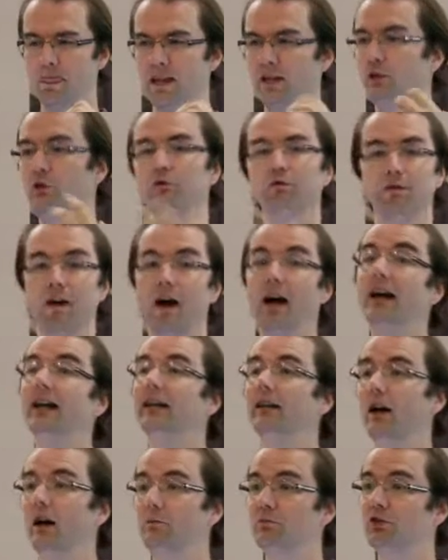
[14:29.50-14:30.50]
You
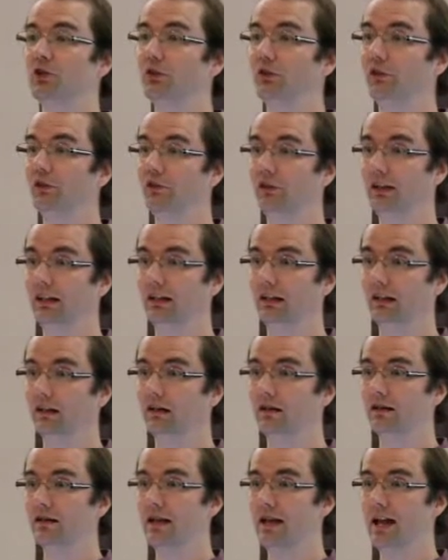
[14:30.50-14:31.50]
find option C,
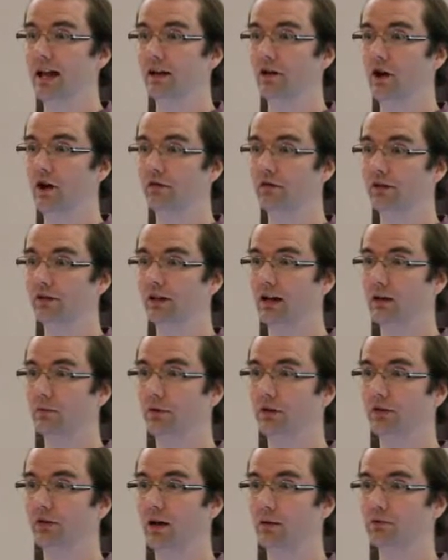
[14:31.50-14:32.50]
and oftentimes
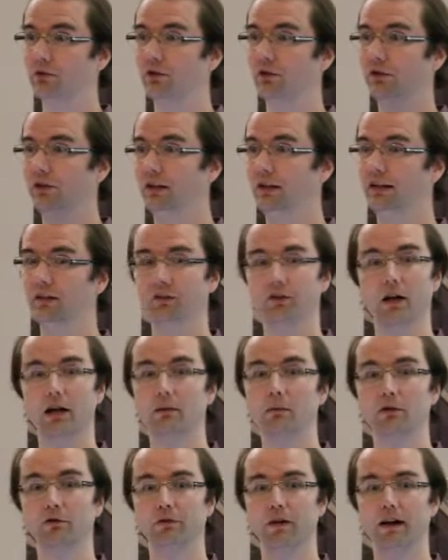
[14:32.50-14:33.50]
this option C, it's not
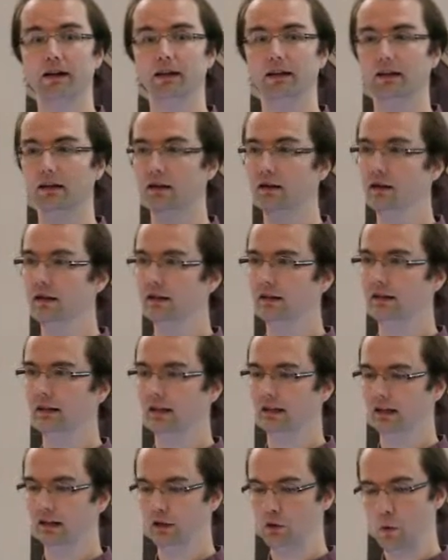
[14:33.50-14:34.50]
about finding
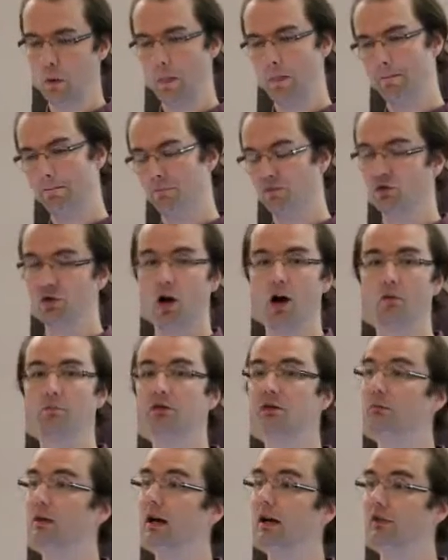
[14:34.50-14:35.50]
the
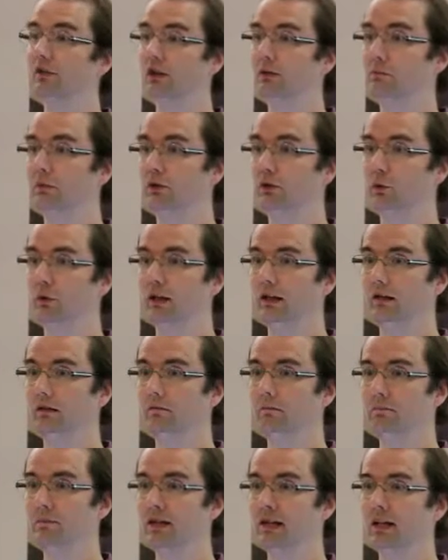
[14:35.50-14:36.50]
compromise in
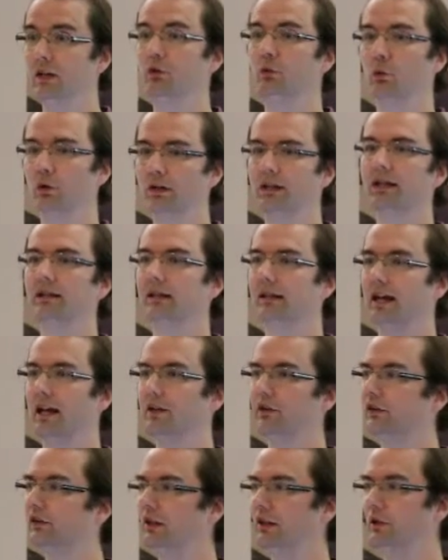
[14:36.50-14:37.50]
between, it's working
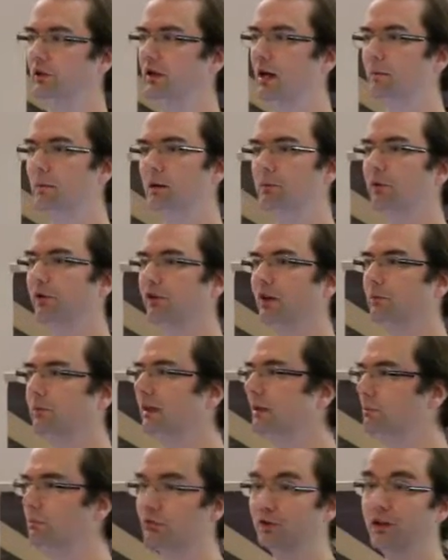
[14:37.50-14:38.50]
together till you come up with
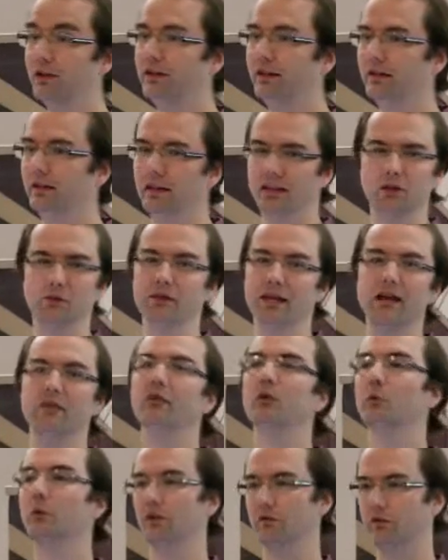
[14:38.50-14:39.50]
something brilliant that you
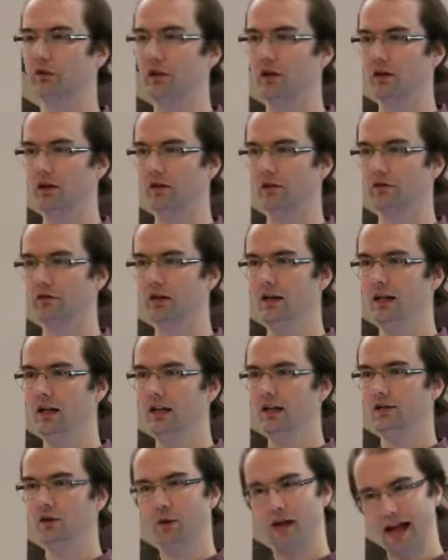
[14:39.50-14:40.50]
never would have thought of
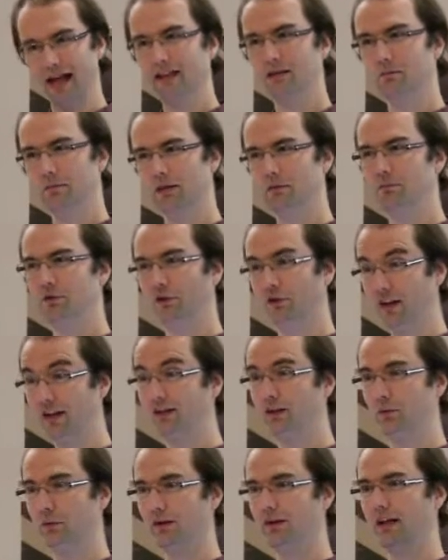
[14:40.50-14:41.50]
if you hadn't been
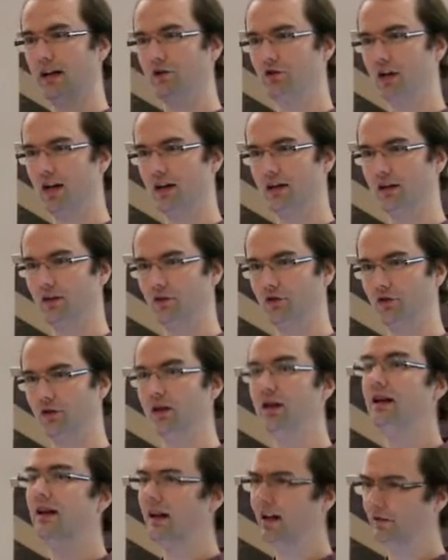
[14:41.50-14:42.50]
presented with that challenge
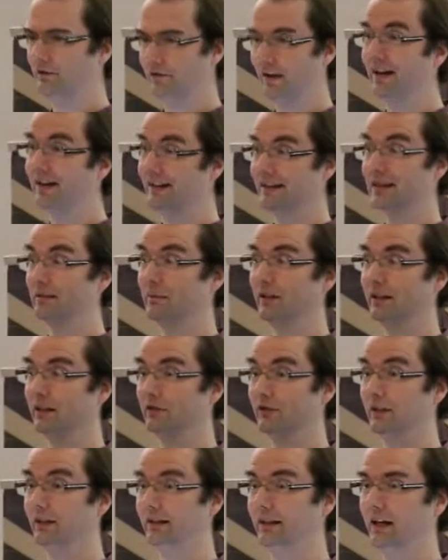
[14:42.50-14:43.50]
of finding something that
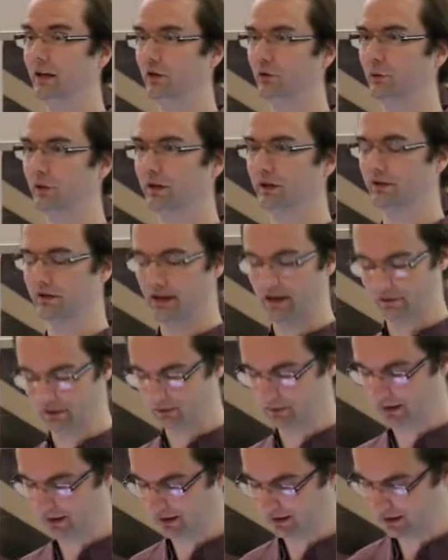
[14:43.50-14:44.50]
really does work for
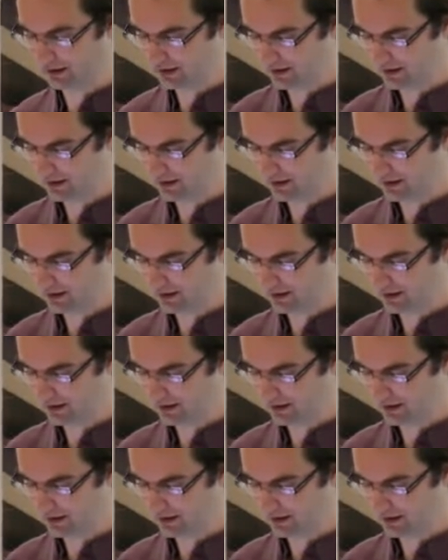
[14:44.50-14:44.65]
everybody.